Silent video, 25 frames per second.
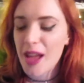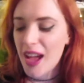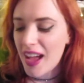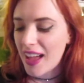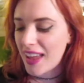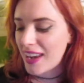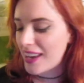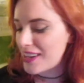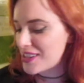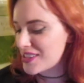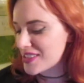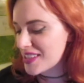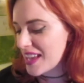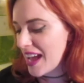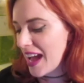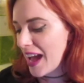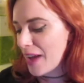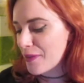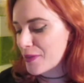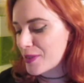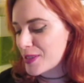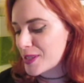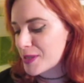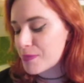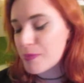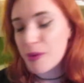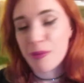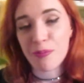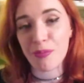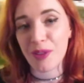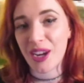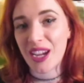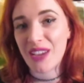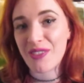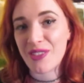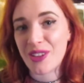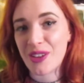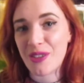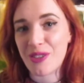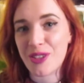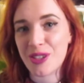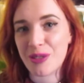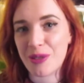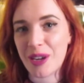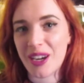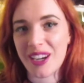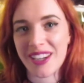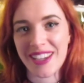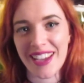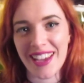and I just haven't been brave enough to
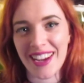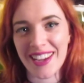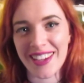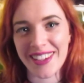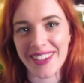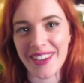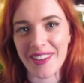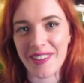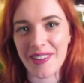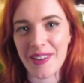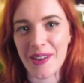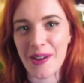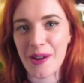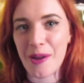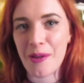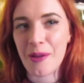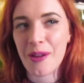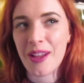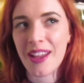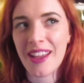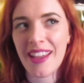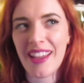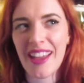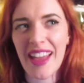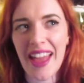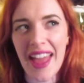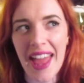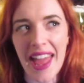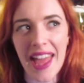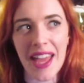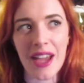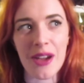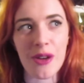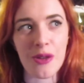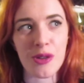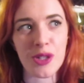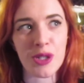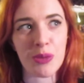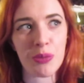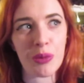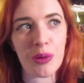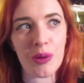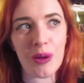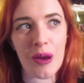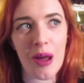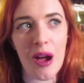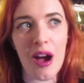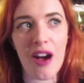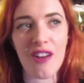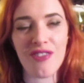wear it yet. I don't know how to
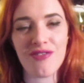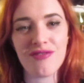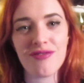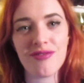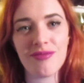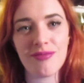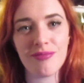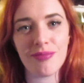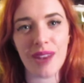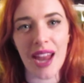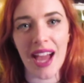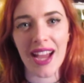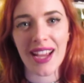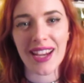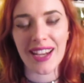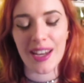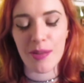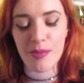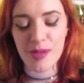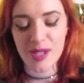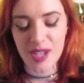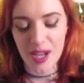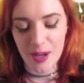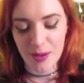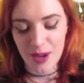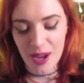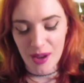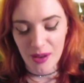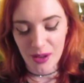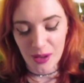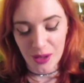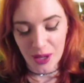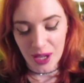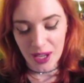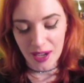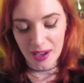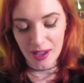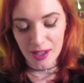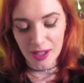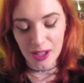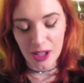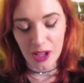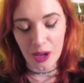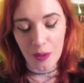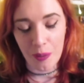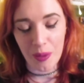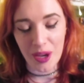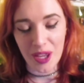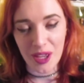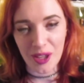pull off black lipstick without looking like a
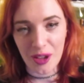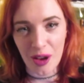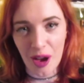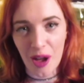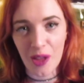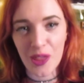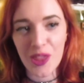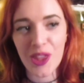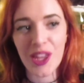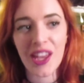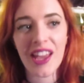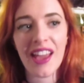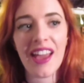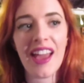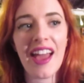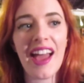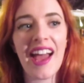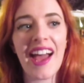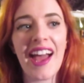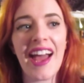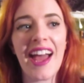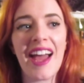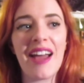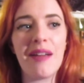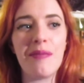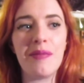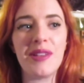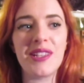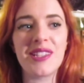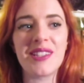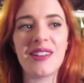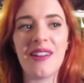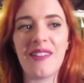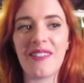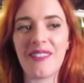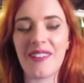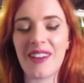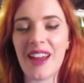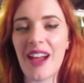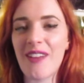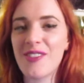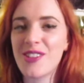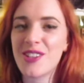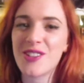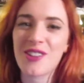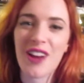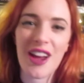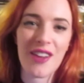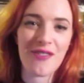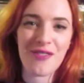complete goth. Um, so I'm going to have
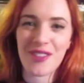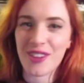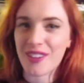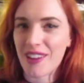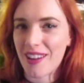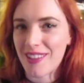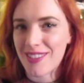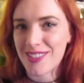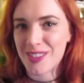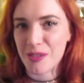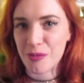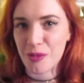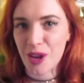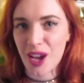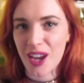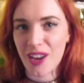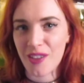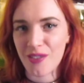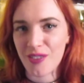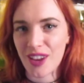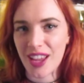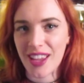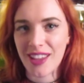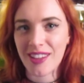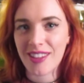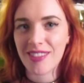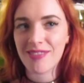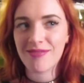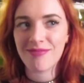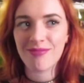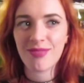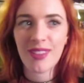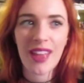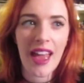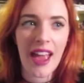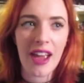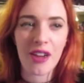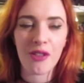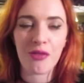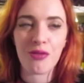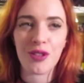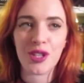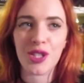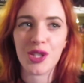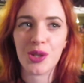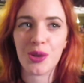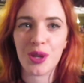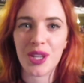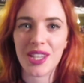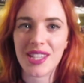to try and figure out some kind of like
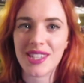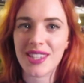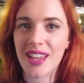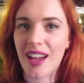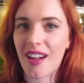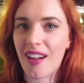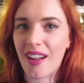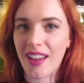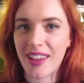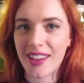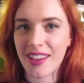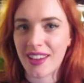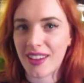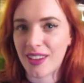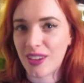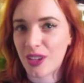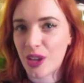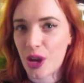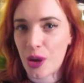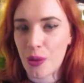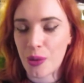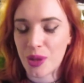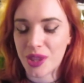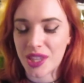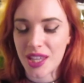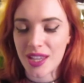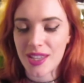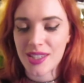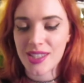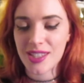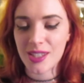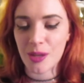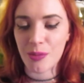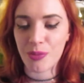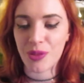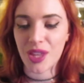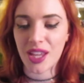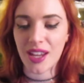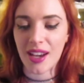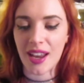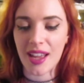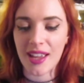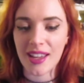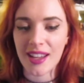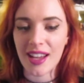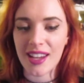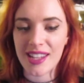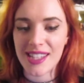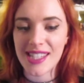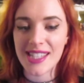outfit choice that I can go with this, something
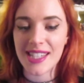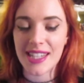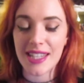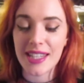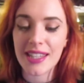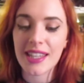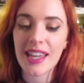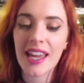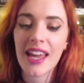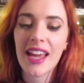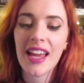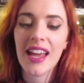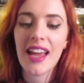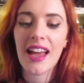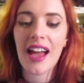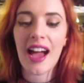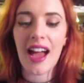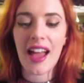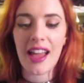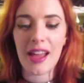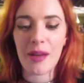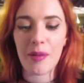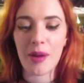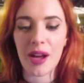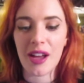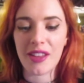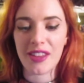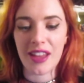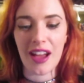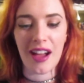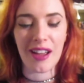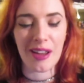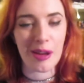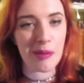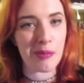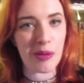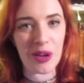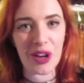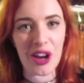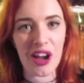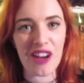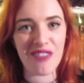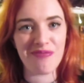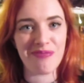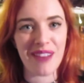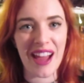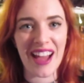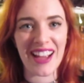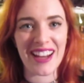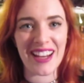like kind of sleek um, and that I can pull
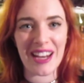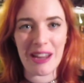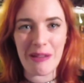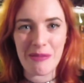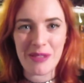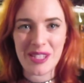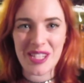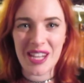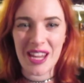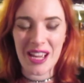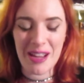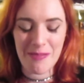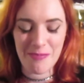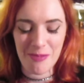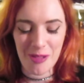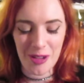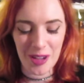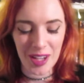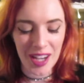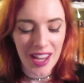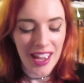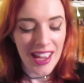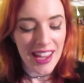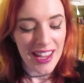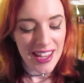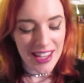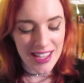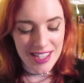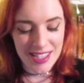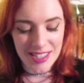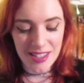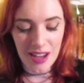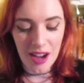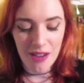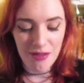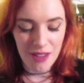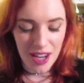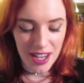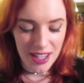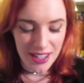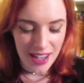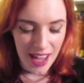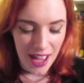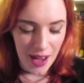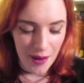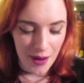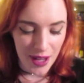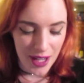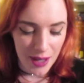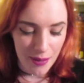off black lipstick but it's not right
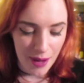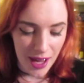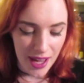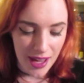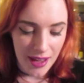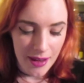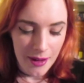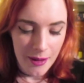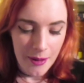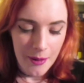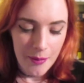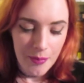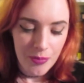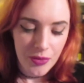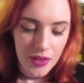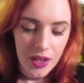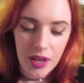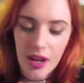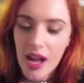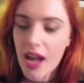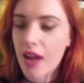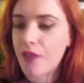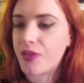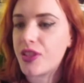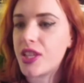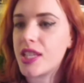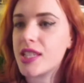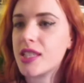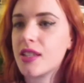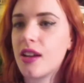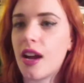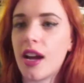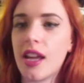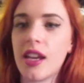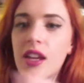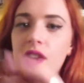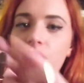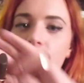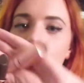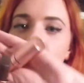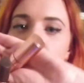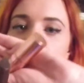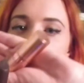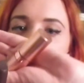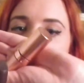now anyway. I have this kind of, it's